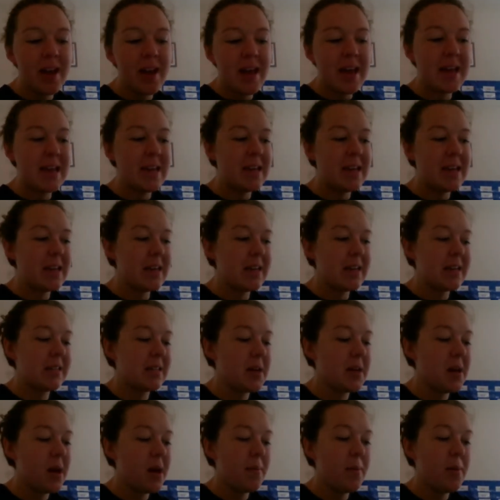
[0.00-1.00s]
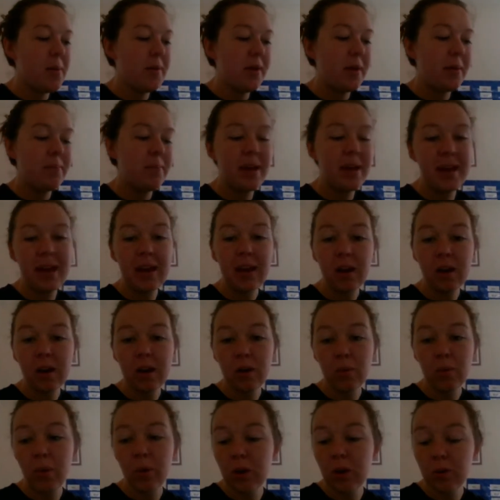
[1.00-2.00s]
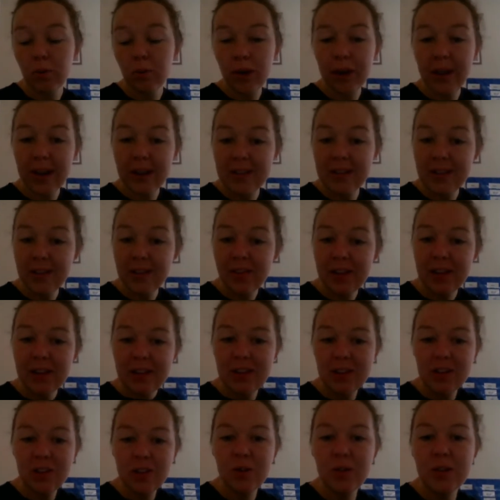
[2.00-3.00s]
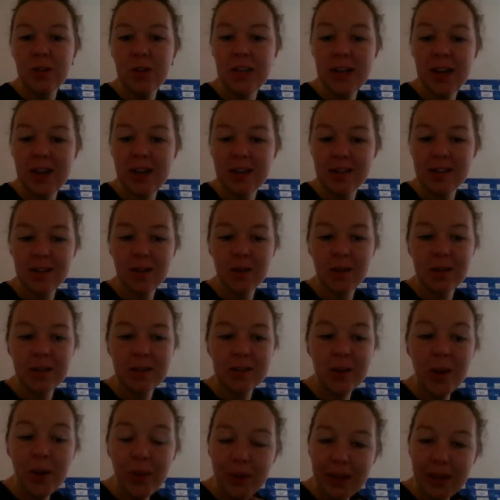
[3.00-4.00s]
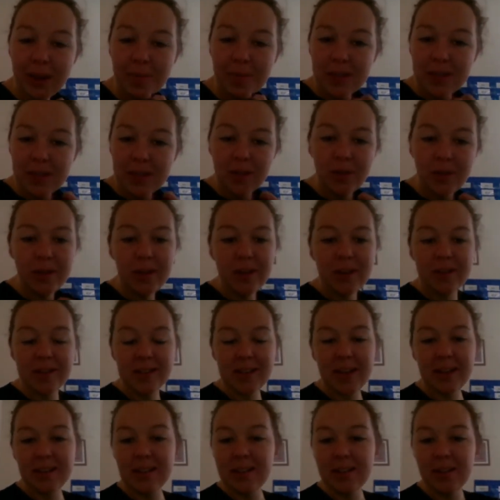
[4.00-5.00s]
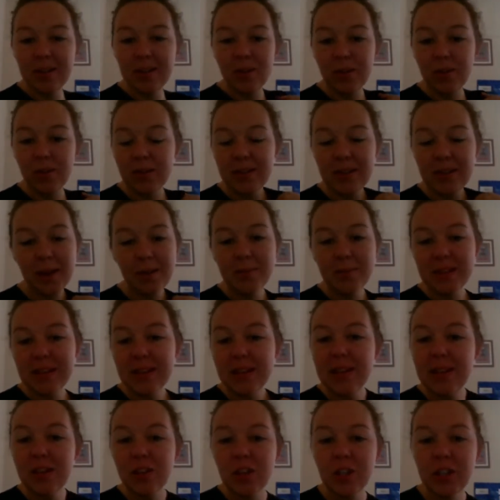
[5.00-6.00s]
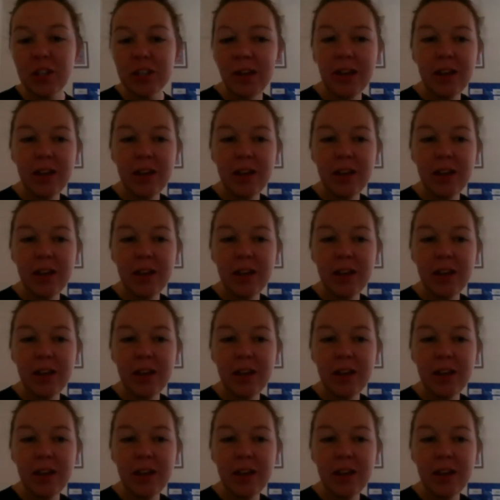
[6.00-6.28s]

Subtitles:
And you can pick a word work activity to do today. So it's totally up to you what you decide to do, 3 times each.